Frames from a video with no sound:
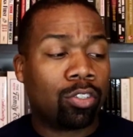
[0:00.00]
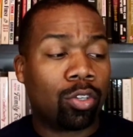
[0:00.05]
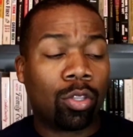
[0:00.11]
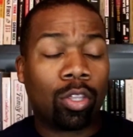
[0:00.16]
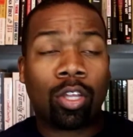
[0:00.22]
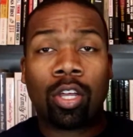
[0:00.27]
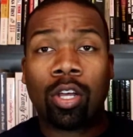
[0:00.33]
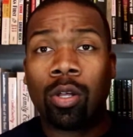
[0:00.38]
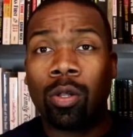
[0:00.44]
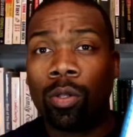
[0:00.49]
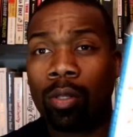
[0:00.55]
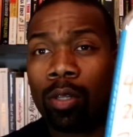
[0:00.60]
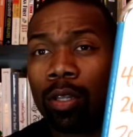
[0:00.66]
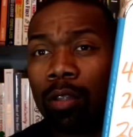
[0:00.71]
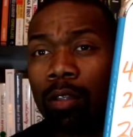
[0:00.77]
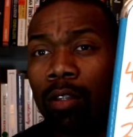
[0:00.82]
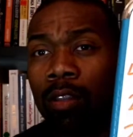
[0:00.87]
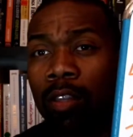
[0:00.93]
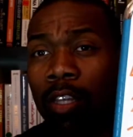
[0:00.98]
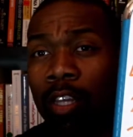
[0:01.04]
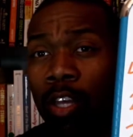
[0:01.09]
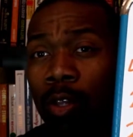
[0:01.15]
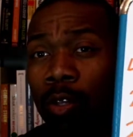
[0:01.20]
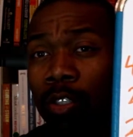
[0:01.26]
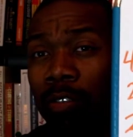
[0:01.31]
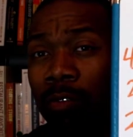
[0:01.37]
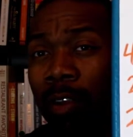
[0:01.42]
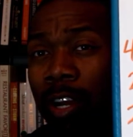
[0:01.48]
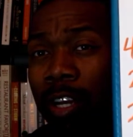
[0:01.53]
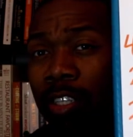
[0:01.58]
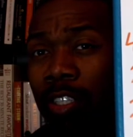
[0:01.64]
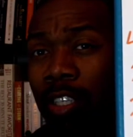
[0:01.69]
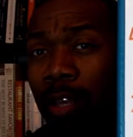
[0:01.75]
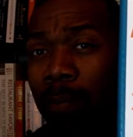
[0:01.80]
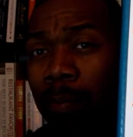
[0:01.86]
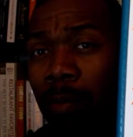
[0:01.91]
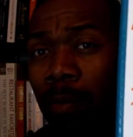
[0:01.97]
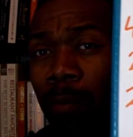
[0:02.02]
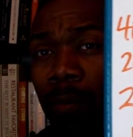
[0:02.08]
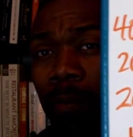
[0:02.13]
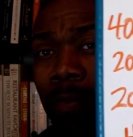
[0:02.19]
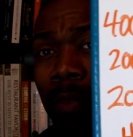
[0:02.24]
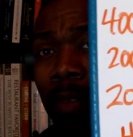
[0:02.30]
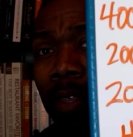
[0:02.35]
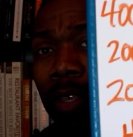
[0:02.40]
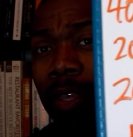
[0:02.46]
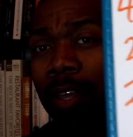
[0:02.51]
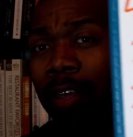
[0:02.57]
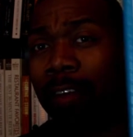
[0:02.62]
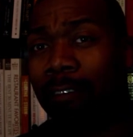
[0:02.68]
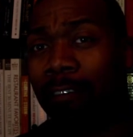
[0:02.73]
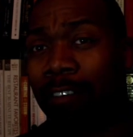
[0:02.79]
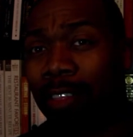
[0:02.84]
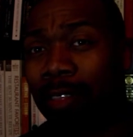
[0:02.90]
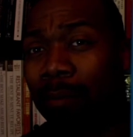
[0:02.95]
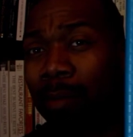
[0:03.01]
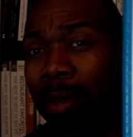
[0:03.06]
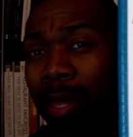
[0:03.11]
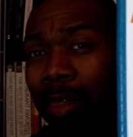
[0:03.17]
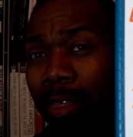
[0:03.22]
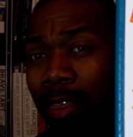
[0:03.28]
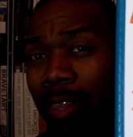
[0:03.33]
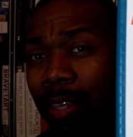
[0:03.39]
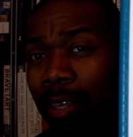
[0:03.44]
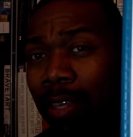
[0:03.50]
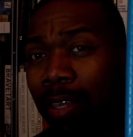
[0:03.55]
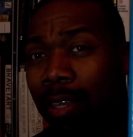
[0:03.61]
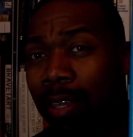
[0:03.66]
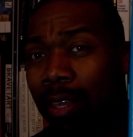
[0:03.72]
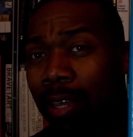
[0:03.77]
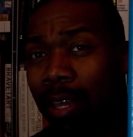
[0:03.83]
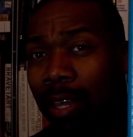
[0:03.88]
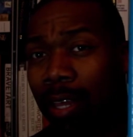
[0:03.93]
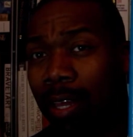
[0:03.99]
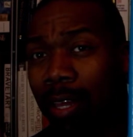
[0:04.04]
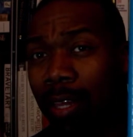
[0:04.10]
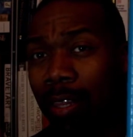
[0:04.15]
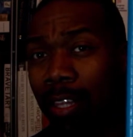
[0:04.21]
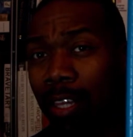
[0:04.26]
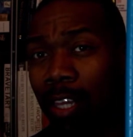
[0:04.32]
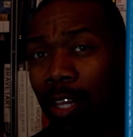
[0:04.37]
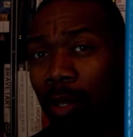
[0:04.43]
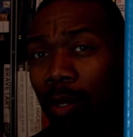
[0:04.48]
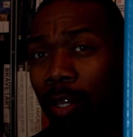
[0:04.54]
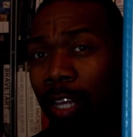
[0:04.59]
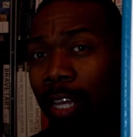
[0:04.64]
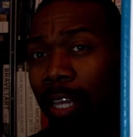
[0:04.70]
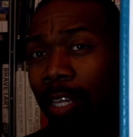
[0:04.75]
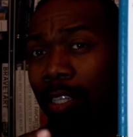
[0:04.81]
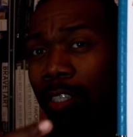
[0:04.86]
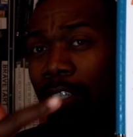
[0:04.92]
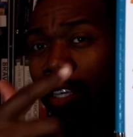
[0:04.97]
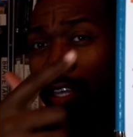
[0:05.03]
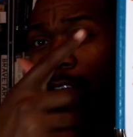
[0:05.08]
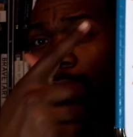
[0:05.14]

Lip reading: So the goal is very simple for the month. The goal is